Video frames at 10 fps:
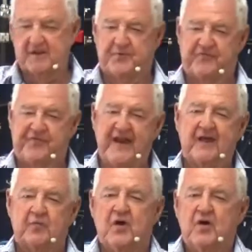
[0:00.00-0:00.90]
the
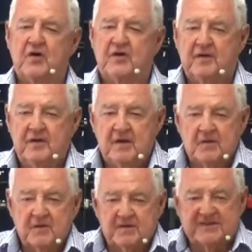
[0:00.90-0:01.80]
prophetic word
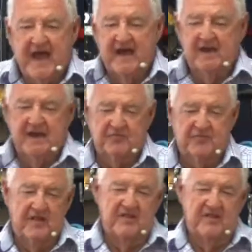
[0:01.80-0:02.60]
saying, get rid